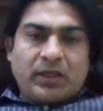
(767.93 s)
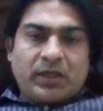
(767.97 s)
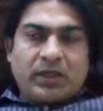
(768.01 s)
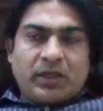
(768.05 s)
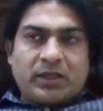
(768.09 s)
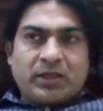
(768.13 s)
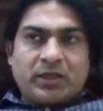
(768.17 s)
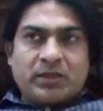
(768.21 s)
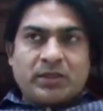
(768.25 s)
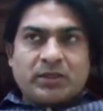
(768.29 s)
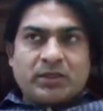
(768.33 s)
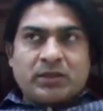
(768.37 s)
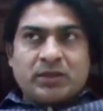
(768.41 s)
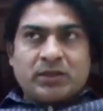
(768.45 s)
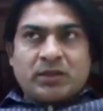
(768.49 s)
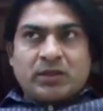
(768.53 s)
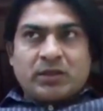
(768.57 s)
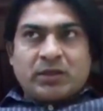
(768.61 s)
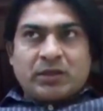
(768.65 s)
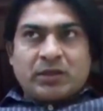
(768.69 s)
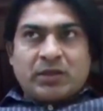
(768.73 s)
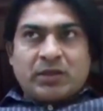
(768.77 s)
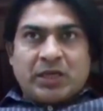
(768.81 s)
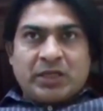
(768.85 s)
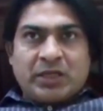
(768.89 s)
And
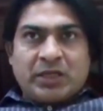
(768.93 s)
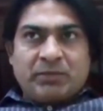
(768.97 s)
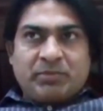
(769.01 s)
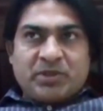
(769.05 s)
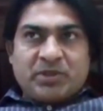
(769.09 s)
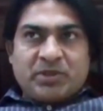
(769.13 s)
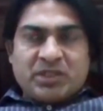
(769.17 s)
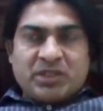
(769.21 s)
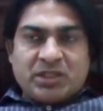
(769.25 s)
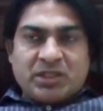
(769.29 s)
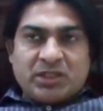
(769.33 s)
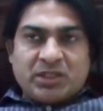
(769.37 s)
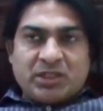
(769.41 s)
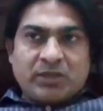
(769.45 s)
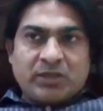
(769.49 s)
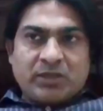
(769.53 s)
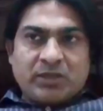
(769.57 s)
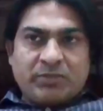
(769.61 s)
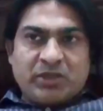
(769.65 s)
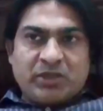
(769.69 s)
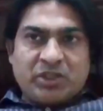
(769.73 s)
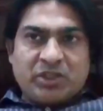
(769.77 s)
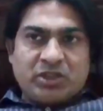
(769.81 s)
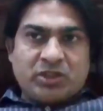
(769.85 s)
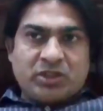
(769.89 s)
I presented a
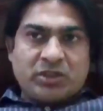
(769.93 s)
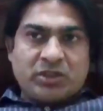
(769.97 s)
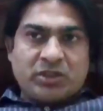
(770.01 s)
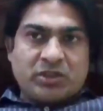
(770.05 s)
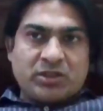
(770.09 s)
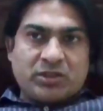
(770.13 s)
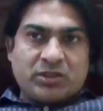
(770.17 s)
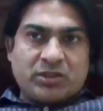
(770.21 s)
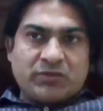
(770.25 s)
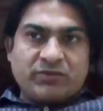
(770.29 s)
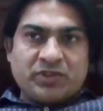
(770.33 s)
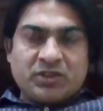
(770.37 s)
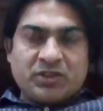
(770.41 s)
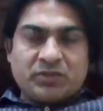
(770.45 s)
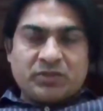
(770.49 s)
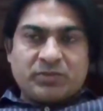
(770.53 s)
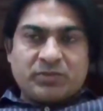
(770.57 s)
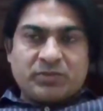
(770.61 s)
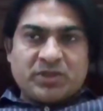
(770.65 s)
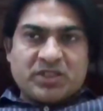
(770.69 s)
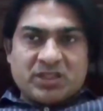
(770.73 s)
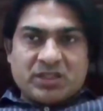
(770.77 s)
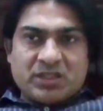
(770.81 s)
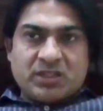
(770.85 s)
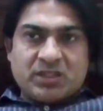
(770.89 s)
patient
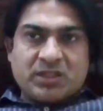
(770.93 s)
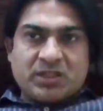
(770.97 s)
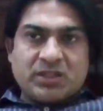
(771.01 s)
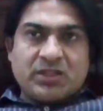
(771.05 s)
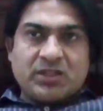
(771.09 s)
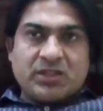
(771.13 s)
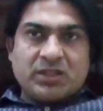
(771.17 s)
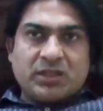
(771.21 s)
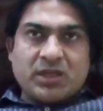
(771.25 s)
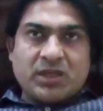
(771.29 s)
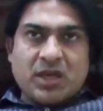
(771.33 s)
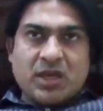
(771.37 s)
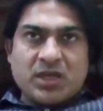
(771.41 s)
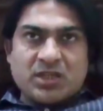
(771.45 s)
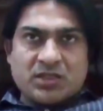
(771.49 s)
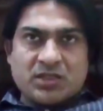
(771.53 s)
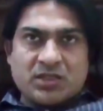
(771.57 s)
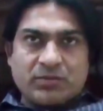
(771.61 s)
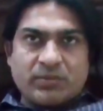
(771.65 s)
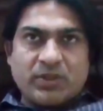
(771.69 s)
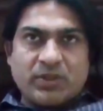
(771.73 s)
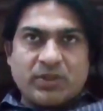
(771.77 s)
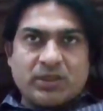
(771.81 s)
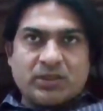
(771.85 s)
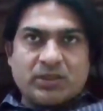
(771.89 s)
which presented
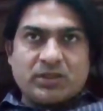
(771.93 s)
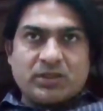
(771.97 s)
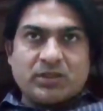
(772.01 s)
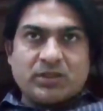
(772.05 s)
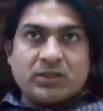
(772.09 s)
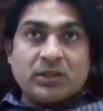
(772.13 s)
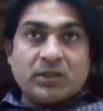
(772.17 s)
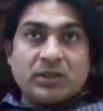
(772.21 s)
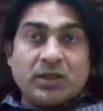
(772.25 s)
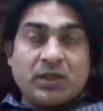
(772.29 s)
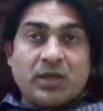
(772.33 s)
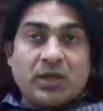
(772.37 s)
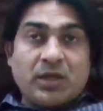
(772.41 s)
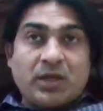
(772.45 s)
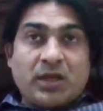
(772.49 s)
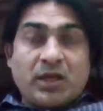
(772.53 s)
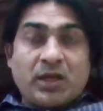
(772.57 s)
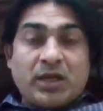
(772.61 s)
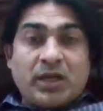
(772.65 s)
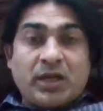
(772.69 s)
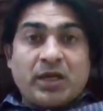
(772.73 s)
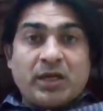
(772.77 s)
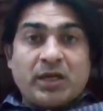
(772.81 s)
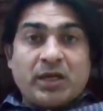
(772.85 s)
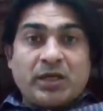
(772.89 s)
last month,
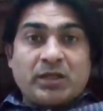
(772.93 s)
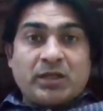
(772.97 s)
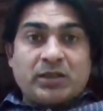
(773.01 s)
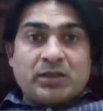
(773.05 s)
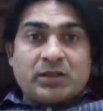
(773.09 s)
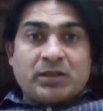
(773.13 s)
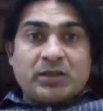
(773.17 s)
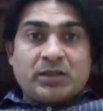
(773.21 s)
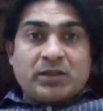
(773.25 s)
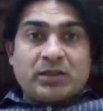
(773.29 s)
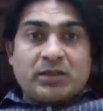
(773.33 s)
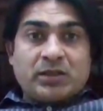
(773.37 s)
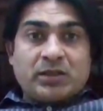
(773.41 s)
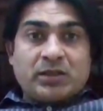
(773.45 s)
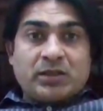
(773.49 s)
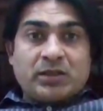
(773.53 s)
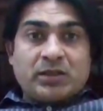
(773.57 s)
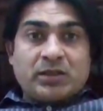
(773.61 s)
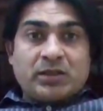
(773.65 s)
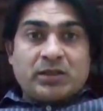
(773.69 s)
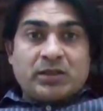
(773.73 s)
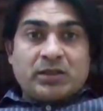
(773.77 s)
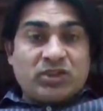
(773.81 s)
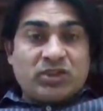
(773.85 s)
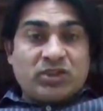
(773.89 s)
and
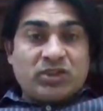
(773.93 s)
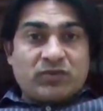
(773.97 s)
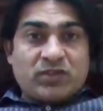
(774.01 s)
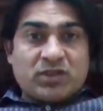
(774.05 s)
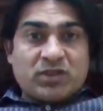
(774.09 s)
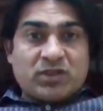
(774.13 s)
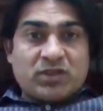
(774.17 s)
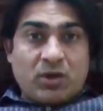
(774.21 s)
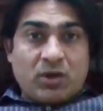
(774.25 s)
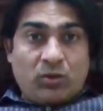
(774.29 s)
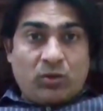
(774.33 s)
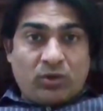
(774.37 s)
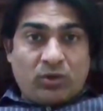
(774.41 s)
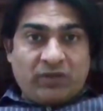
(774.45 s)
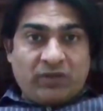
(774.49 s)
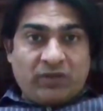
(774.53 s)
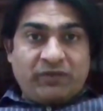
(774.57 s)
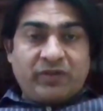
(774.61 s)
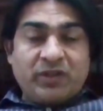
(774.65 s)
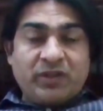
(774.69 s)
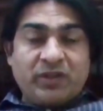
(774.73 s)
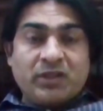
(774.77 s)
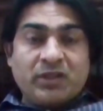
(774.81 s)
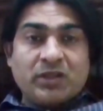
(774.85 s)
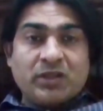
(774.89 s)
his vision was
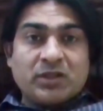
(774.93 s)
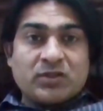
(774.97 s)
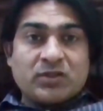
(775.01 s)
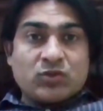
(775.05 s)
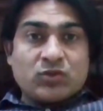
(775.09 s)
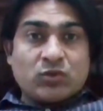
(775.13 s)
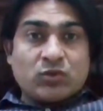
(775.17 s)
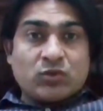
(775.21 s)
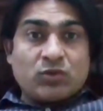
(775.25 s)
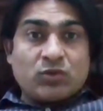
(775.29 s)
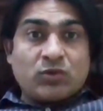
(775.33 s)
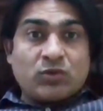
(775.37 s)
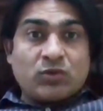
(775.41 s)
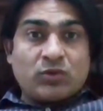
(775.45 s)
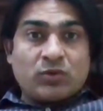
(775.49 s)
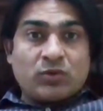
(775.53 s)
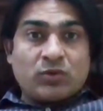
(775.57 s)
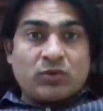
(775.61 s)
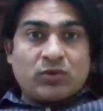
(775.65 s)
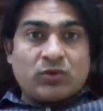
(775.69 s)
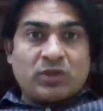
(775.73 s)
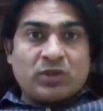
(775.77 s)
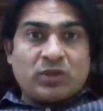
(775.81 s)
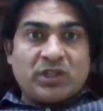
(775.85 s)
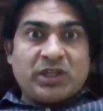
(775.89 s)
counting finger.
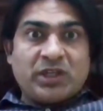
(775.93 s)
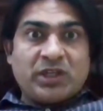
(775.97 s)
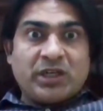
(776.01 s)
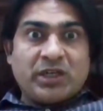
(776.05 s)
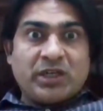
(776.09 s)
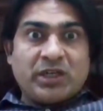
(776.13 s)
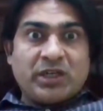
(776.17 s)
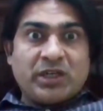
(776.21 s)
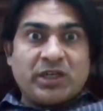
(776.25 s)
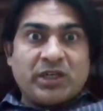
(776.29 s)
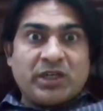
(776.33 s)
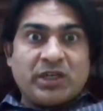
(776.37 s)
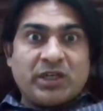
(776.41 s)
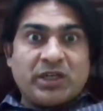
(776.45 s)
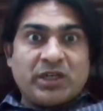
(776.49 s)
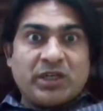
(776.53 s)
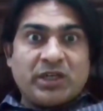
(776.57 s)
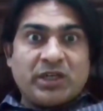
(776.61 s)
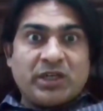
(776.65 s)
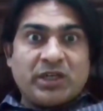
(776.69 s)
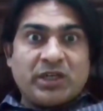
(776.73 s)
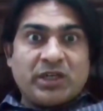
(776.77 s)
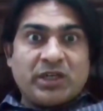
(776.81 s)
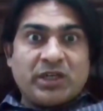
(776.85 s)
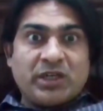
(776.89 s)
So he had a dense
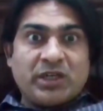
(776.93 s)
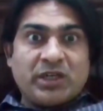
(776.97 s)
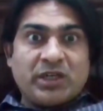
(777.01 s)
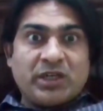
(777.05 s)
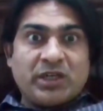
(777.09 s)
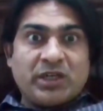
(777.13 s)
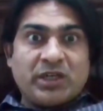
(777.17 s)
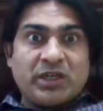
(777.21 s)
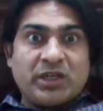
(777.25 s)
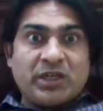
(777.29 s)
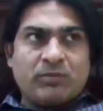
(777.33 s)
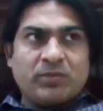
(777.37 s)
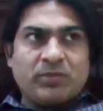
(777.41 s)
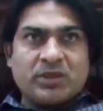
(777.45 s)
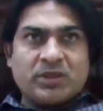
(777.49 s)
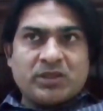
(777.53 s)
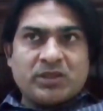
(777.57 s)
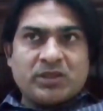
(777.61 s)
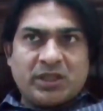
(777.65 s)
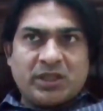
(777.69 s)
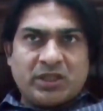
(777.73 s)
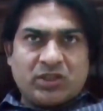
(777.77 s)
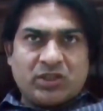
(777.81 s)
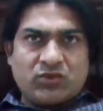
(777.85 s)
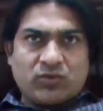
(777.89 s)
amblyopia, but the
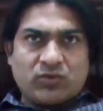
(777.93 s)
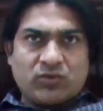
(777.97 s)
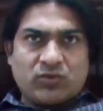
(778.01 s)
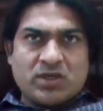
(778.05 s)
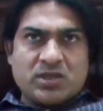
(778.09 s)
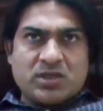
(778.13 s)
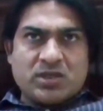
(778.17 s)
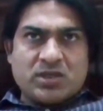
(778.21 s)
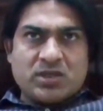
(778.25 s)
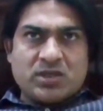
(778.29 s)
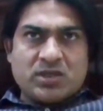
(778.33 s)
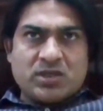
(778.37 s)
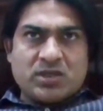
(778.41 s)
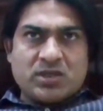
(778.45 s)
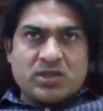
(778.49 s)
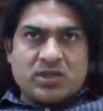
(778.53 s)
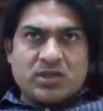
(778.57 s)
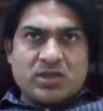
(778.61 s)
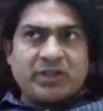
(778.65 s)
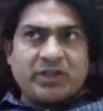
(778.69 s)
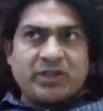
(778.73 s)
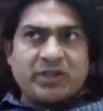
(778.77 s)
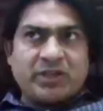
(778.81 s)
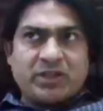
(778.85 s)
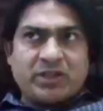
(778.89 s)
age was
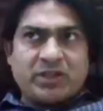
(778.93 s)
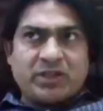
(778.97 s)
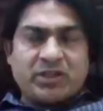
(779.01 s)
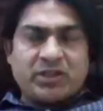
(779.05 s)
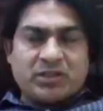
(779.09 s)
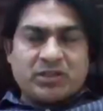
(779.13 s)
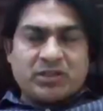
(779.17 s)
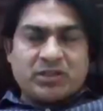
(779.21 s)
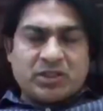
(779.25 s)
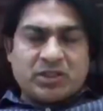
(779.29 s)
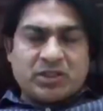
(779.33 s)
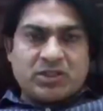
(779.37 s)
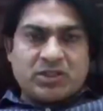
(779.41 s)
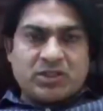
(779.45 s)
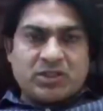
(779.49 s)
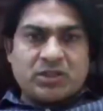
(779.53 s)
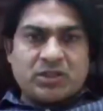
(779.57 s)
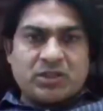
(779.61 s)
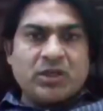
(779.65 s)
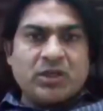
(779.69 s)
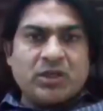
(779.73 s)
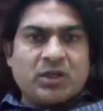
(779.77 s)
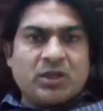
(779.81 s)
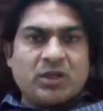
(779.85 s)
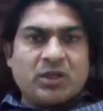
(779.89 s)
7-8 years age.
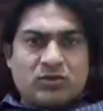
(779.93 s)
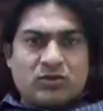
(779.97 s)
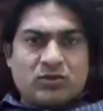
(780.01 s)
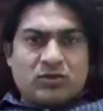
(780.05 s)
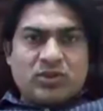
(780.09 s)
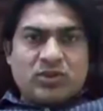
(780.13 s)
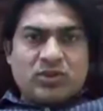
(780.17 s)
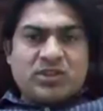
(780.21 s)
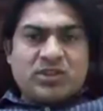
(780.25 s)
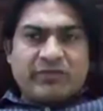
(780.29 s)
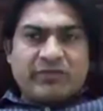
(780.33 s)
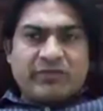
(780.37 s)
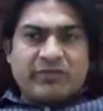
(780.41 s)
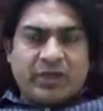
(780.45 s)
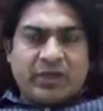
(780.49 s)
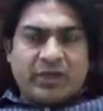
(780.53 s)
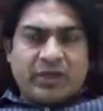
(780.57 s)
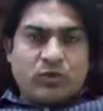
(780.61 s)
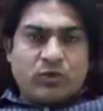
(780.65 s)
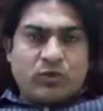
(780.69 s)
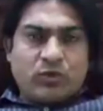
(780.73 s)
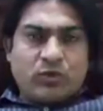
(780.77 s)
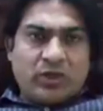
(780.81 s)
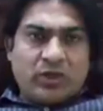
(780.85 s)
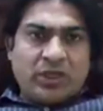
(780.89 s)
So it's a very
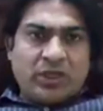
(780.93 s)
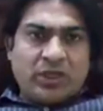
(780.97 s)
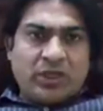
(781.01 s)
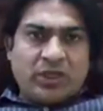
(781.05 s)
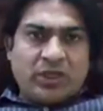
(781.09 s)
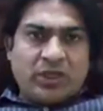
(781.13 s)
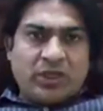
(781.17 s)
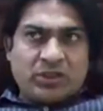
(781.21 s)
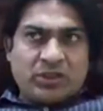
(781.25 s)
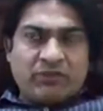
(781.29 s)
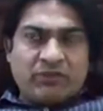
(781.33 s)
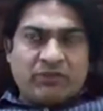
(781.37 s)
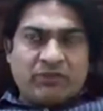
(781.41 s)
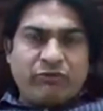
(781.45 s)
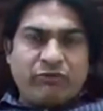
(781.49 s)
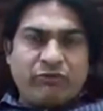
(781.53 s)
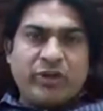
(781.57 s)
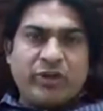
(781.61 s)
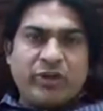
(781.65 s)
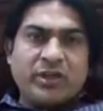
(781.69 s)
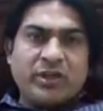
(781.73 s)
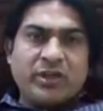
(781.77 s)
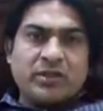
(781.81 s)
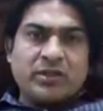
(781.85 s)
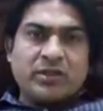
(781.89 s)
good age if you
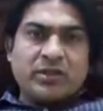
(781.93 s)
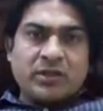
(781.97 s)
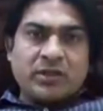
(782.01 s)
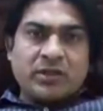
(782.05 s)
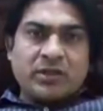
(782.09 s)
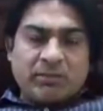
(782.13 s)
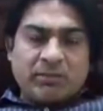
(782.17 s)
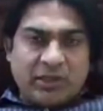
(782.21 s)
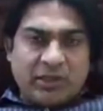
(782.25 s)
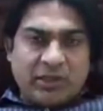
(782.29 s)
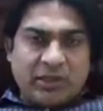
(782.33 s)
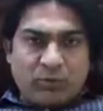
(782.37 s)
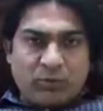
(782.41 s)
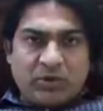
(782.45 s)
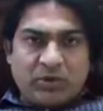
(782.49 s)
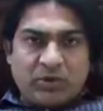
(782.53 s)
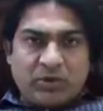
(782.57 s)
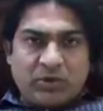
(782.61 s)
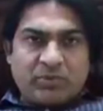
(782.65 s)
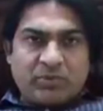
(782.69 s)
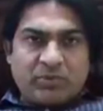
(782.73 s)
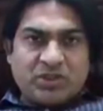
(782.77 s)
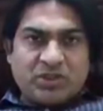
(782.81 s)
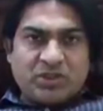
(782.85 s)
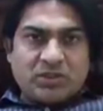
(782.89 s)
get
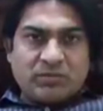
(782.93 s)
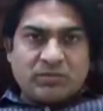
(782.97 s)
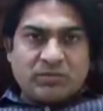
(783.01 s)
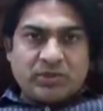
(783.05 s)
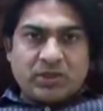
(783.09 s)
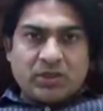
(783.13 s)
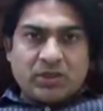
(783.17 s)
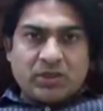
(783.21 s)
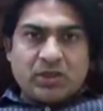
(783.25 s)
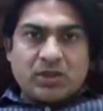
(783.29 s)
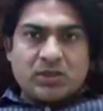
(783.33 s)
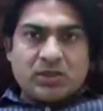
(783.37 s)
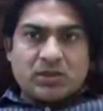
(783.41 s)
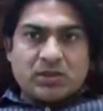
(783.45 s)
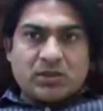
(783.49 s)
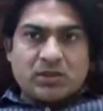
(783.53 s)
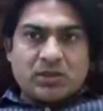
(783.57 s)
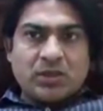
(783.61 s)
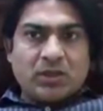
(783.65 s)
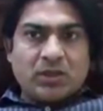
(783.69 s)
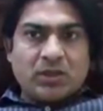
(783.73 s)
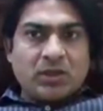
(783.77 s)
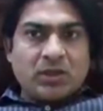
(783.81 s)
amblyopia patient, because